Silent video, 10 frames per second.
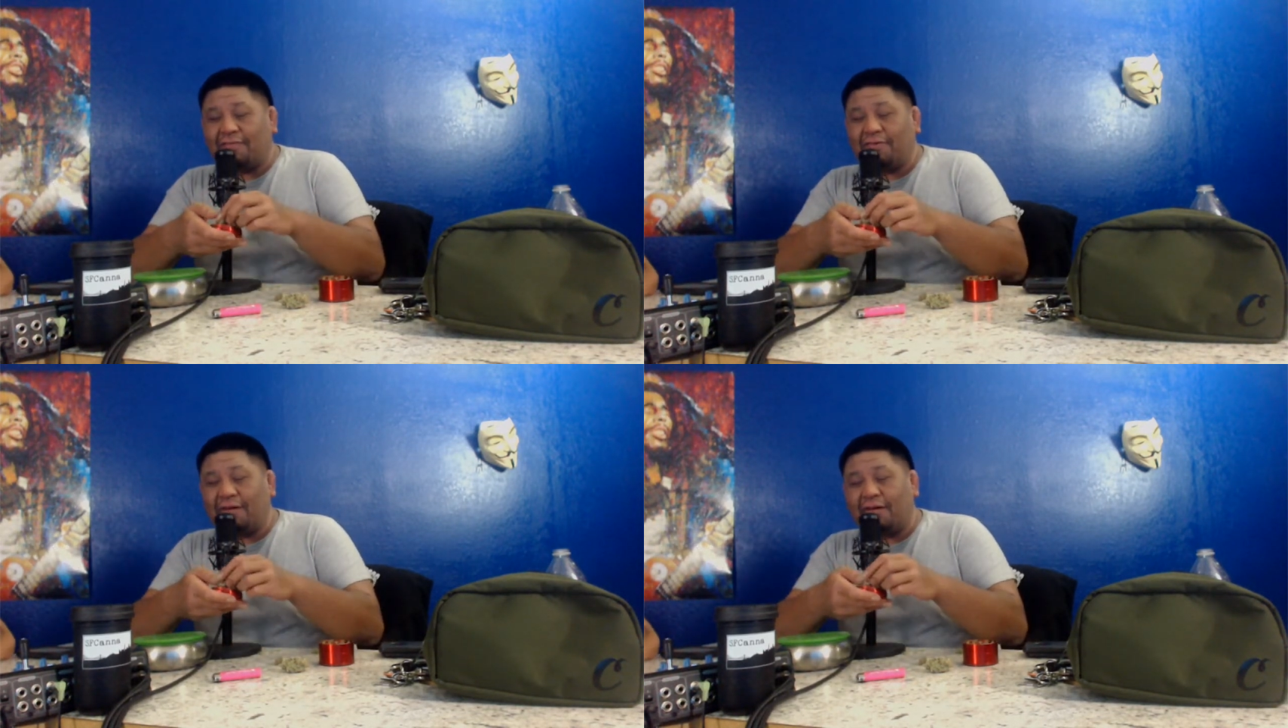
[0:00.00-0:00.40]

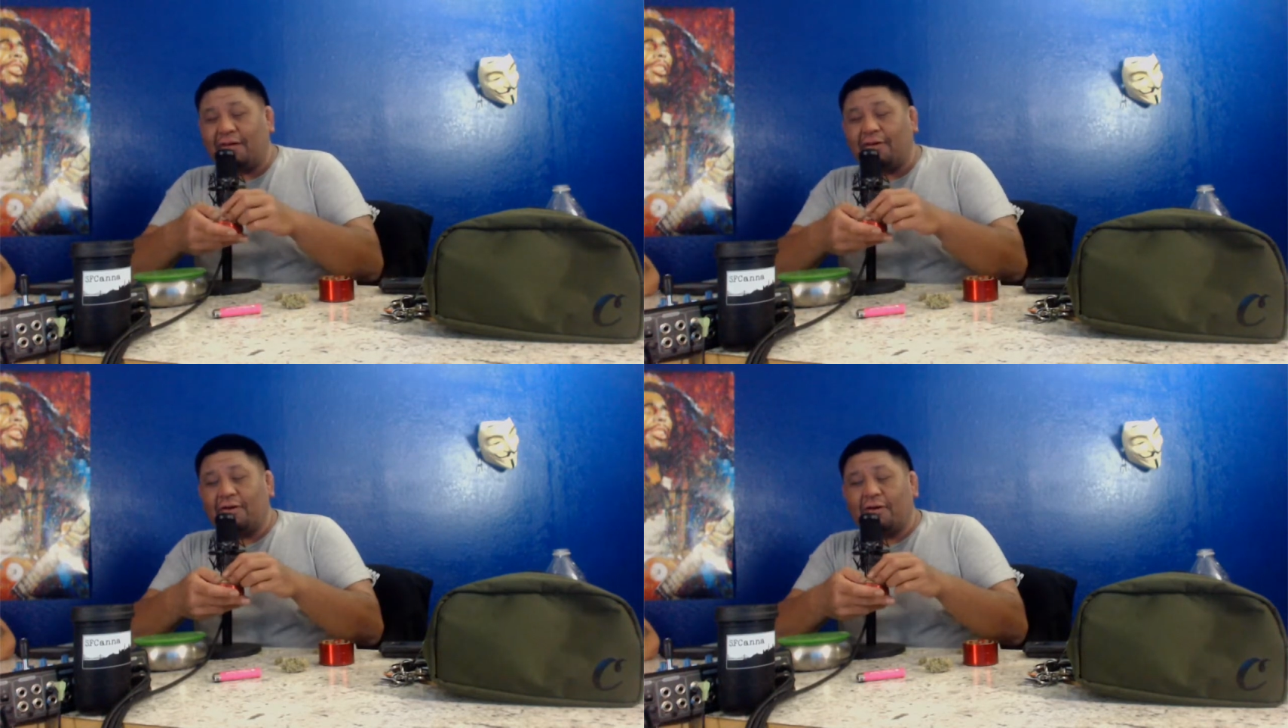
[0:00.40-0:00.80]
If you ain't
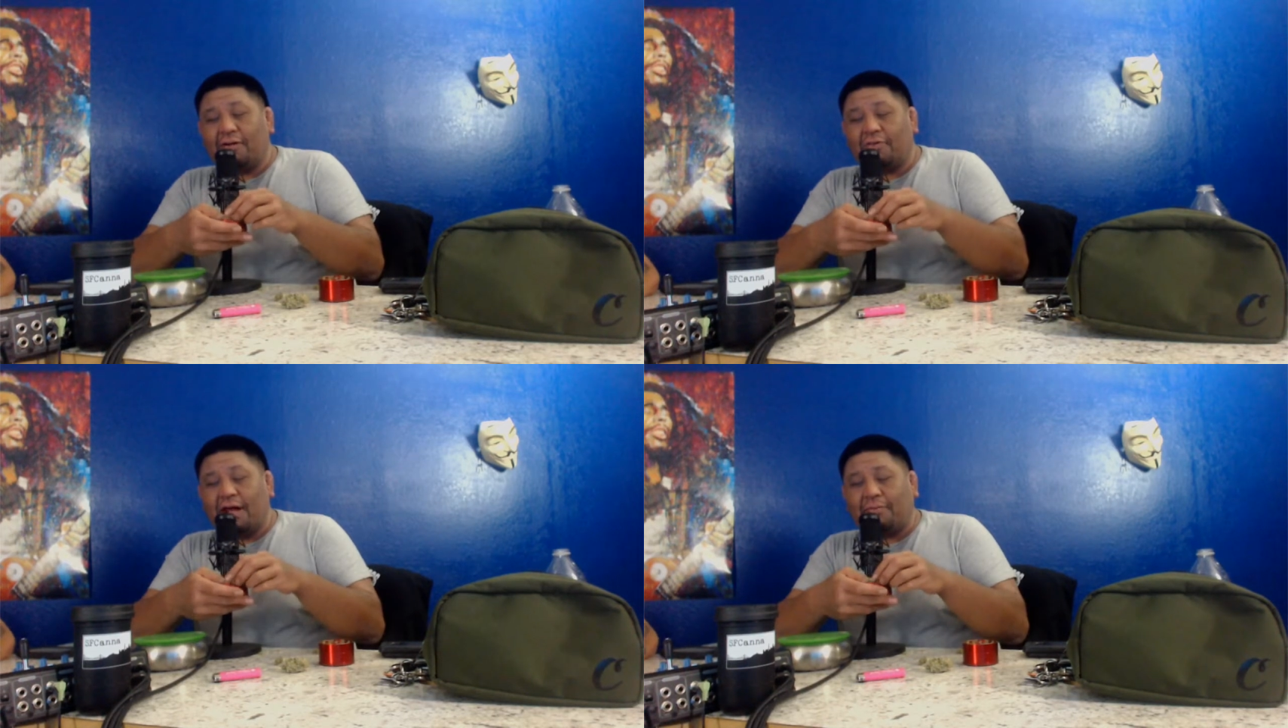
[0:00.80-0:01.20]
know,
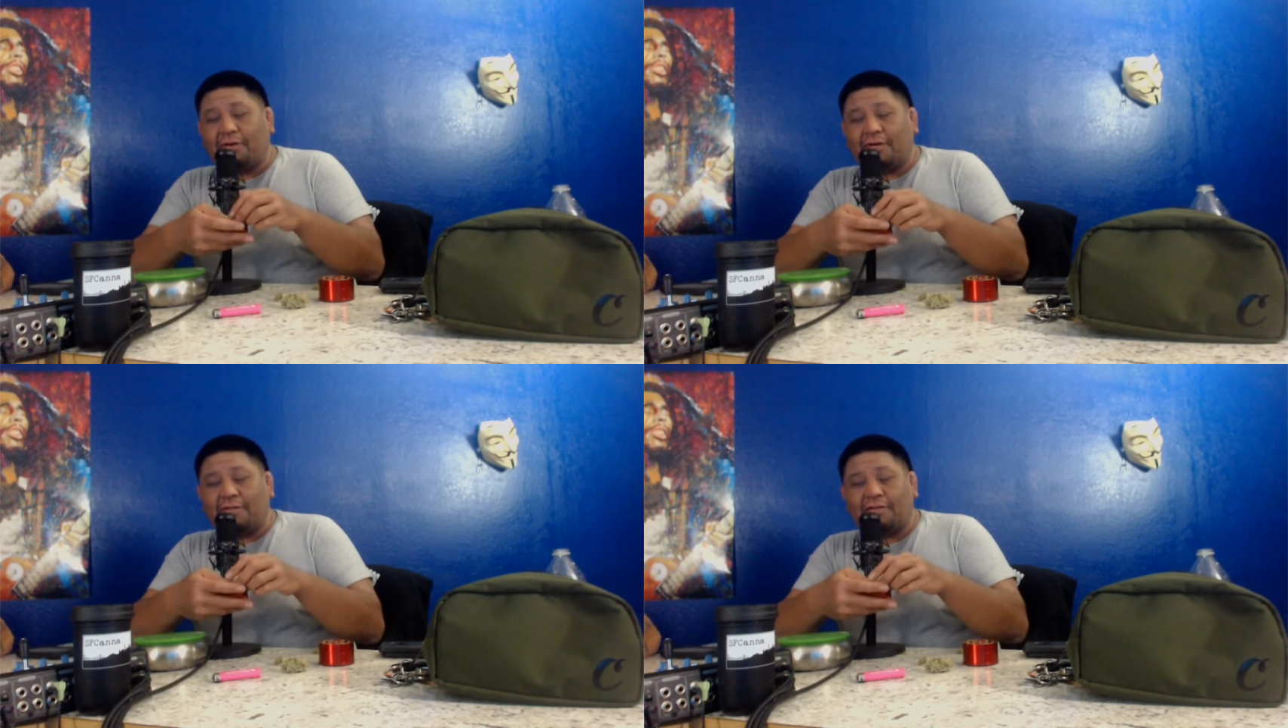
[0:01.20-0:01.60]
trap
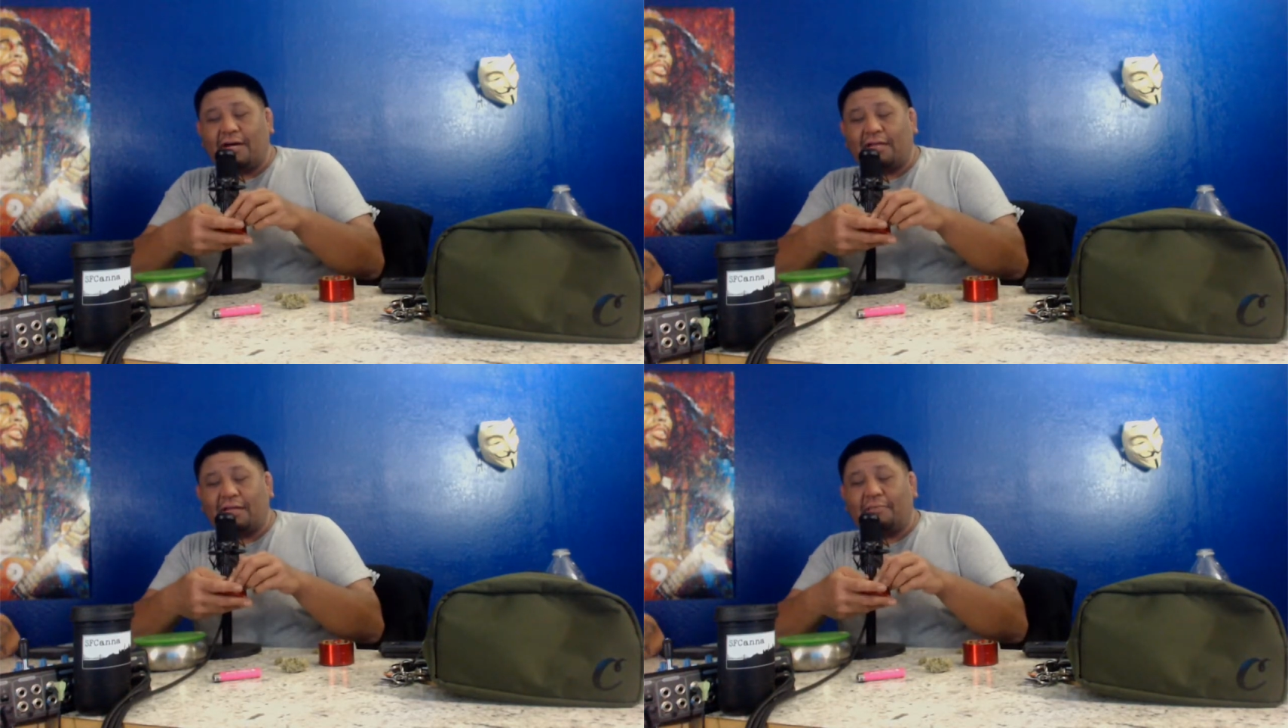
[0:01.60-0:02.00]
cookies are
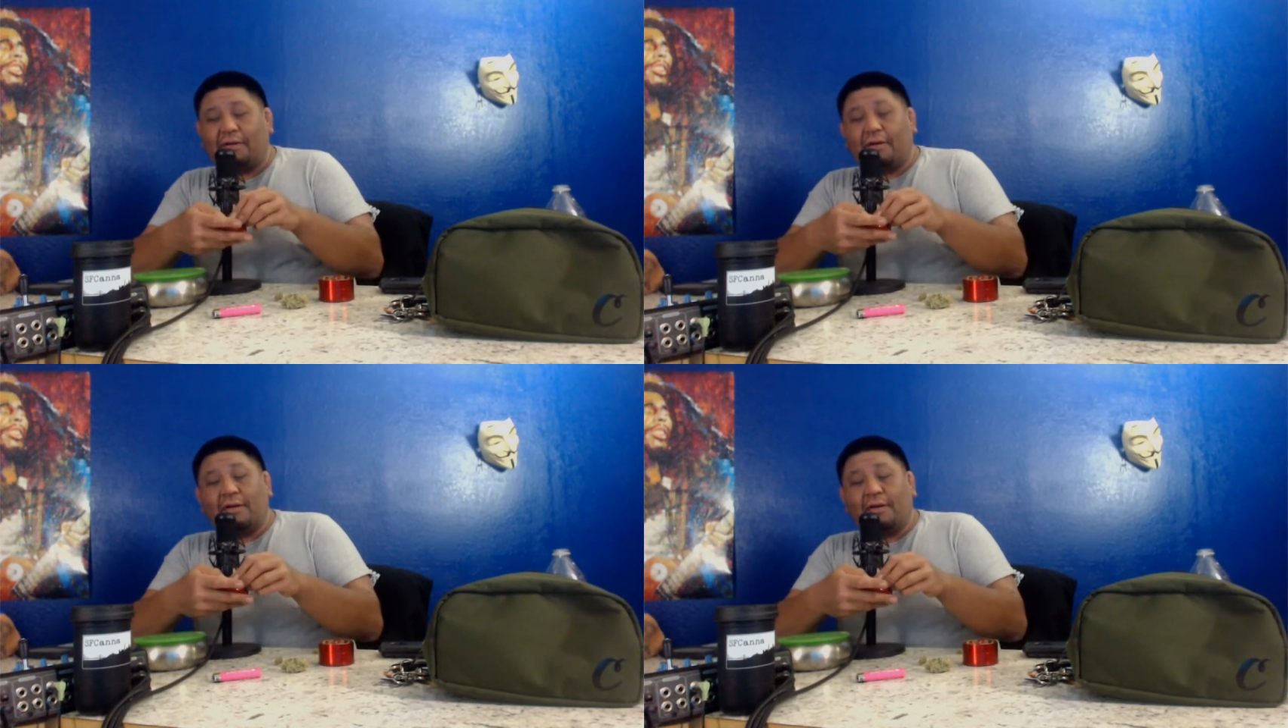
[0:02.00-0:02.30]
like them